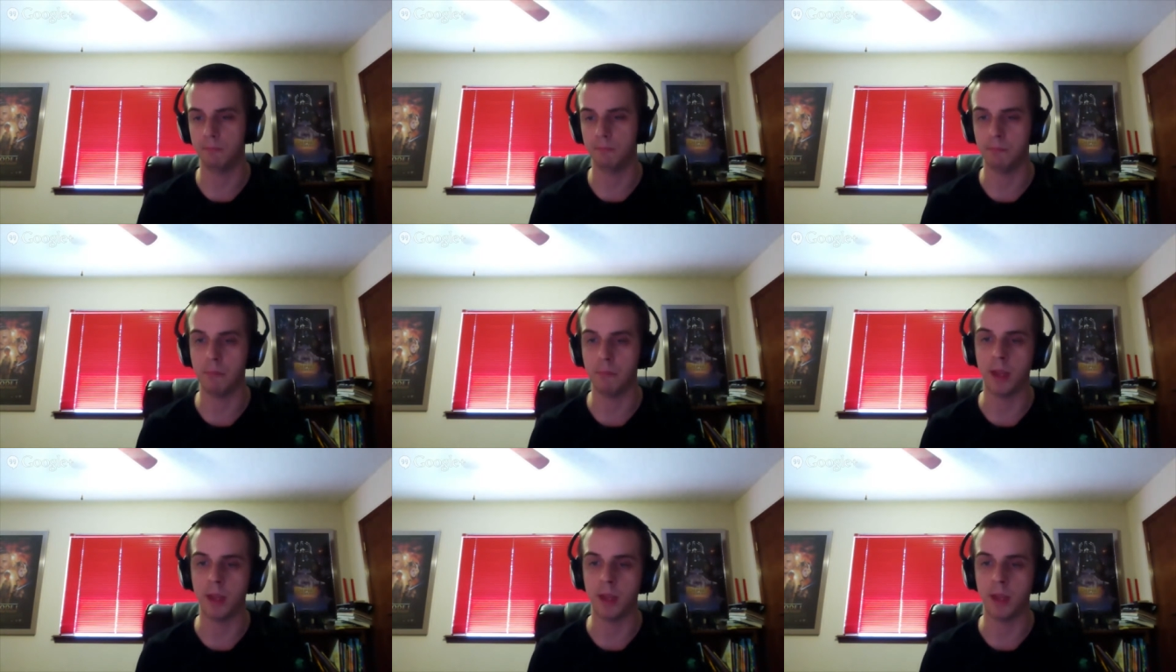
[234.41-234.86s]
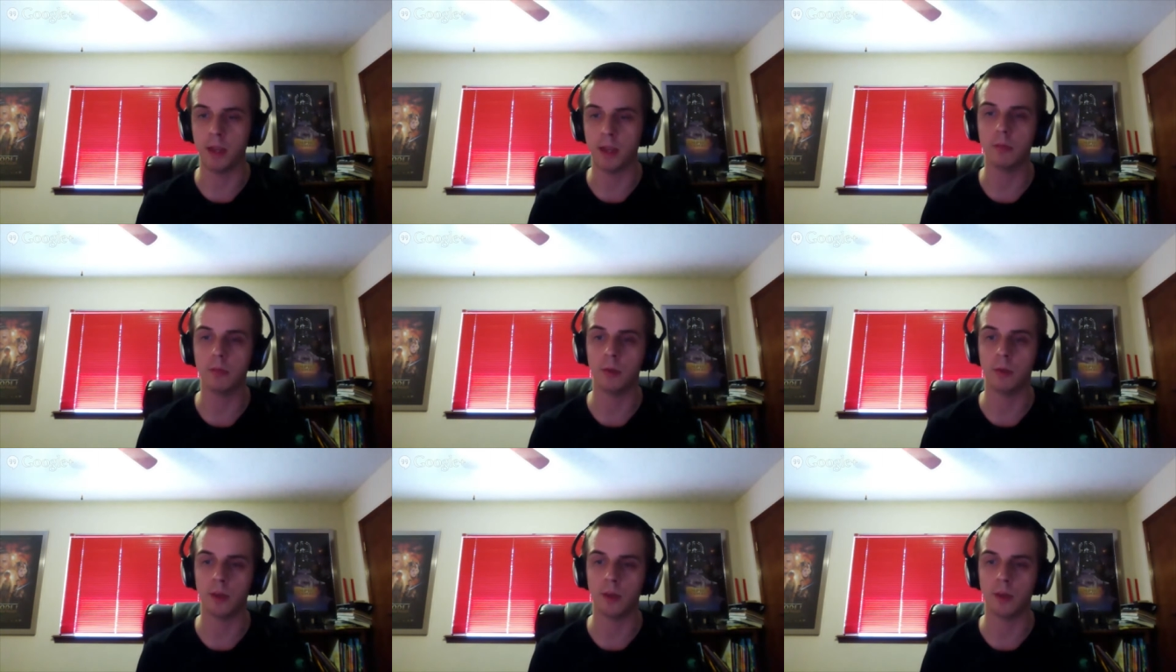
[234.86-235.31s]
make
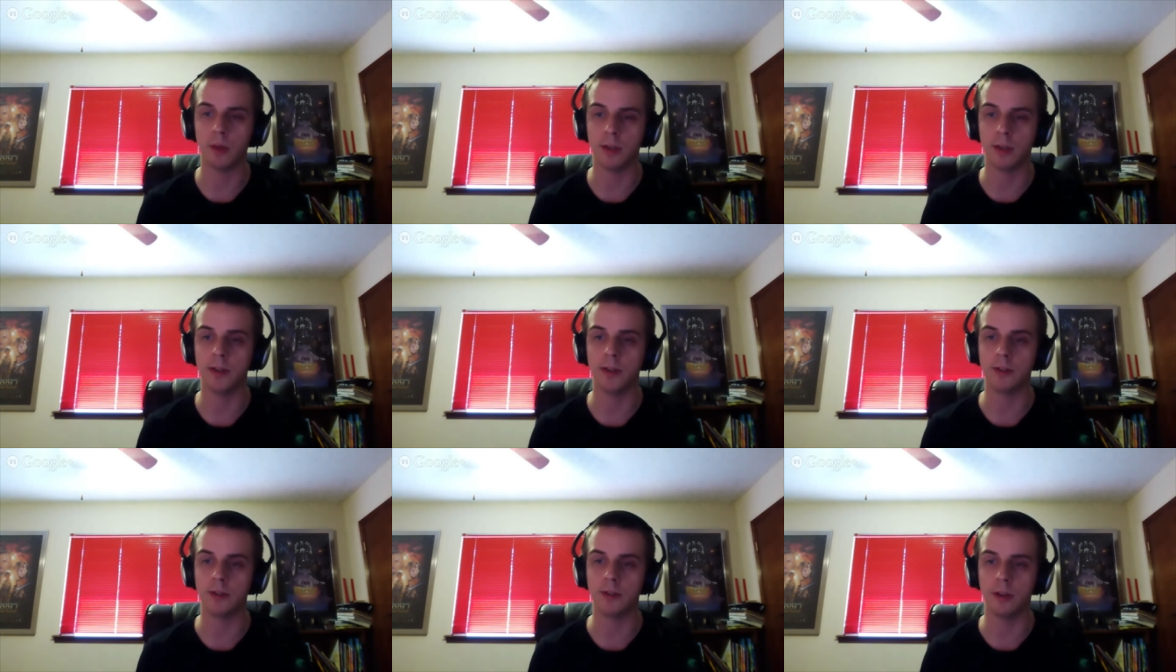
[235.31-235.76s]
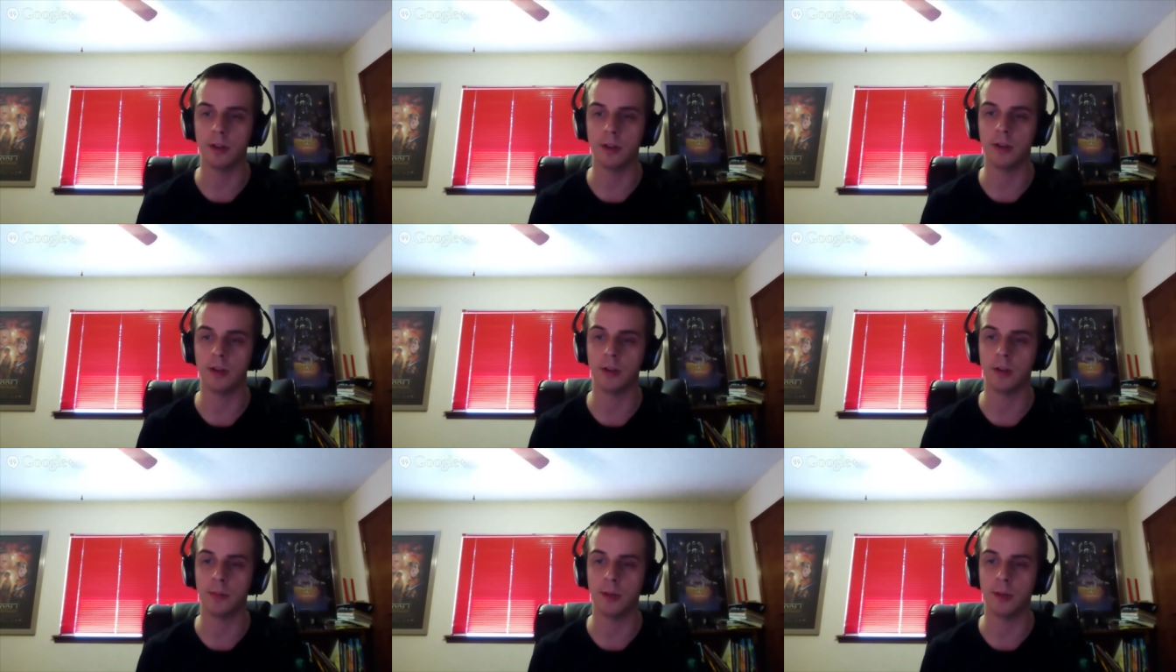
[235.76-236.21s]
what Larry's
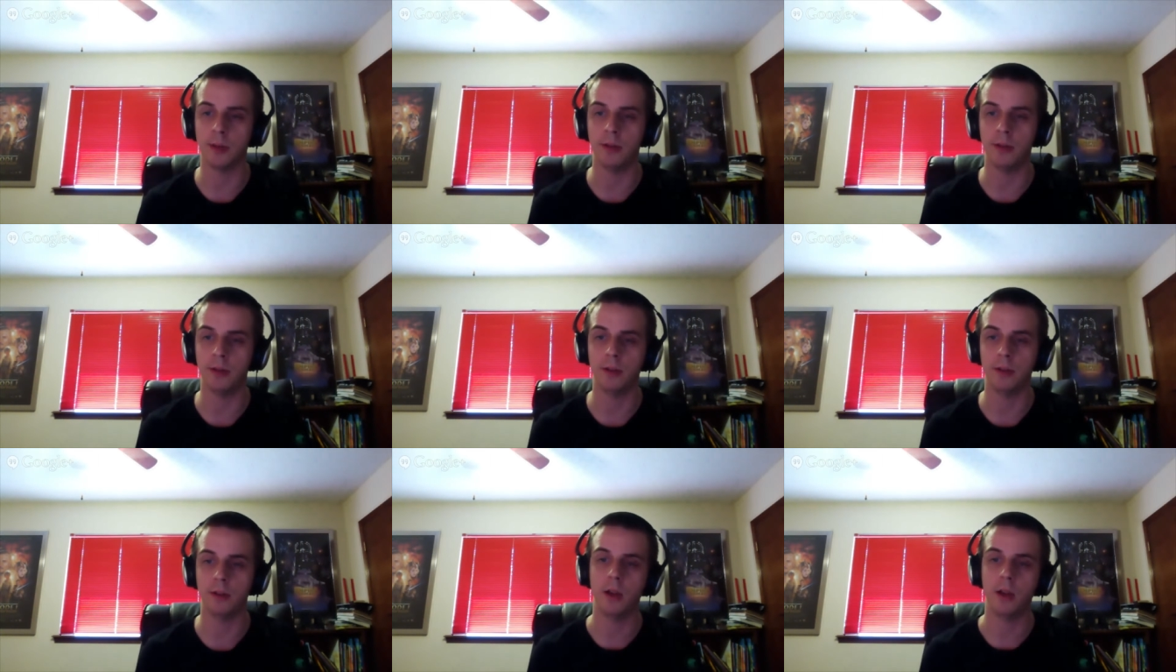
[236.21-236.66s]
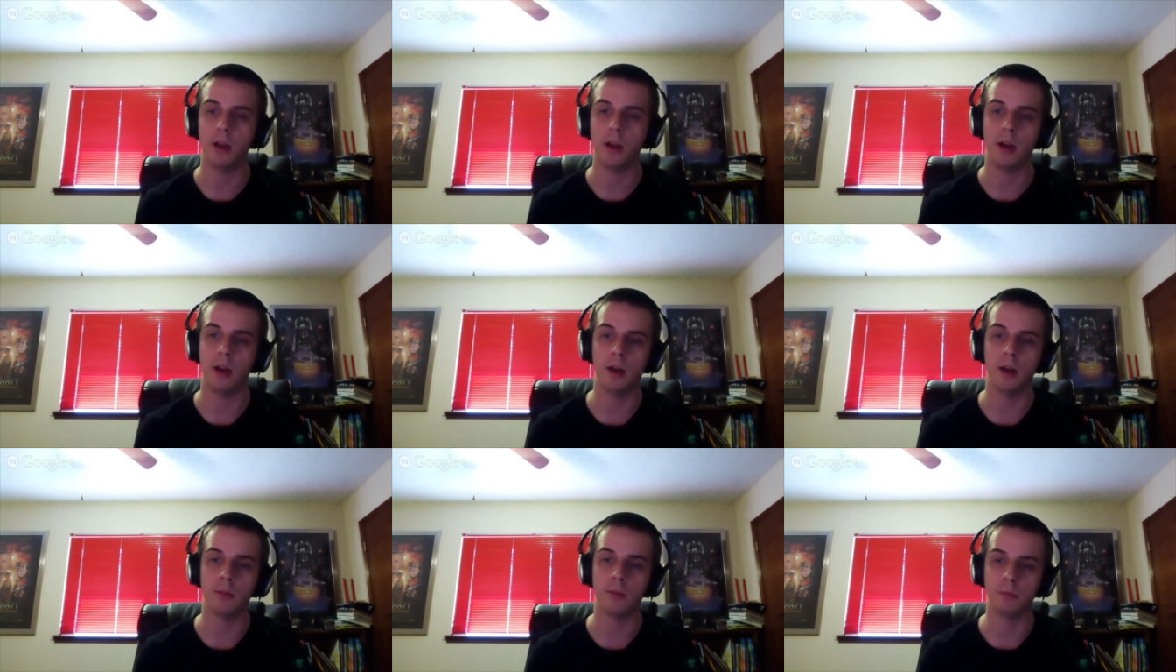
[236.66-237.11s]
talking about
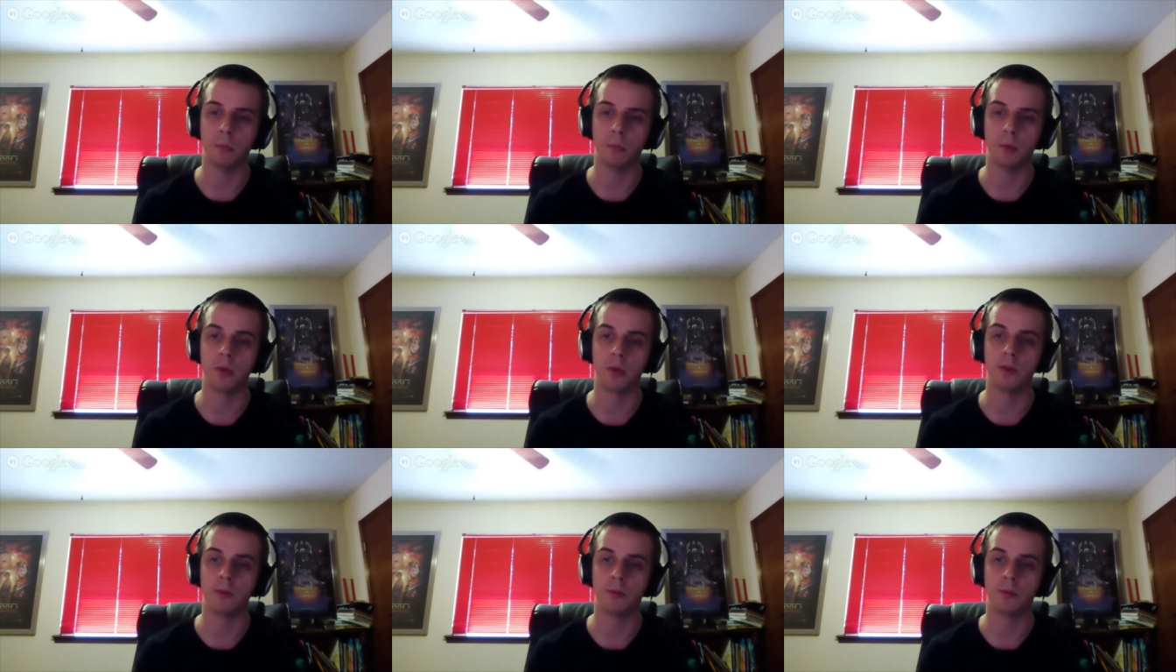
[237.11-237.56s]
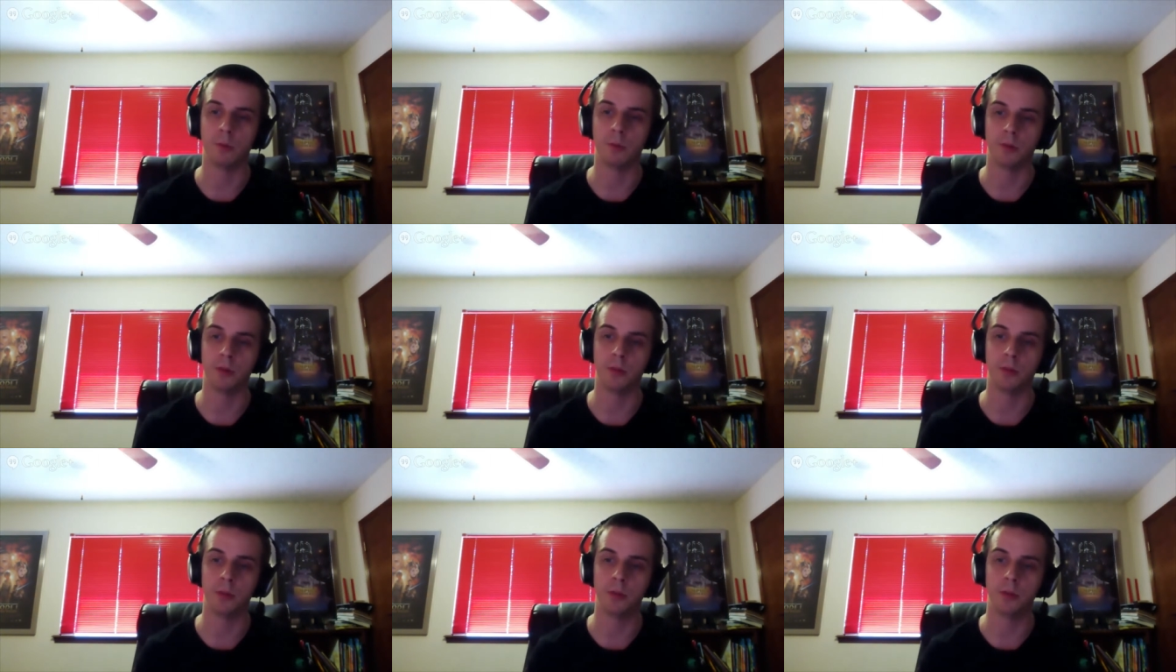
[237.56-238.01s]
um, more
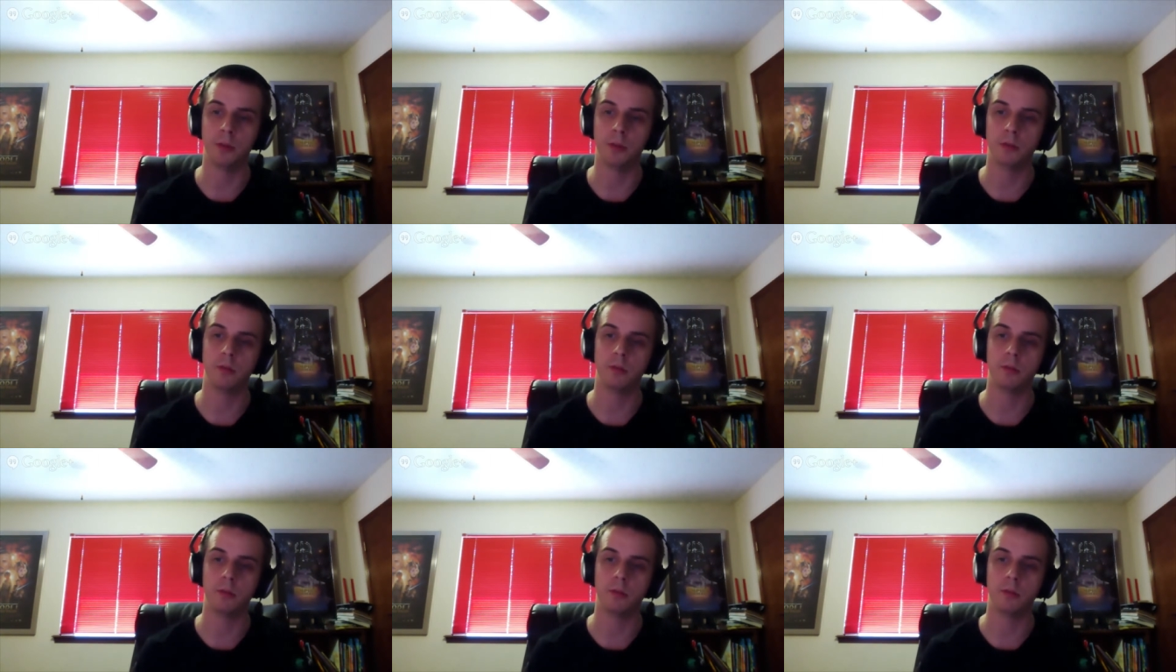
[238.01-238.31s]
enforceable.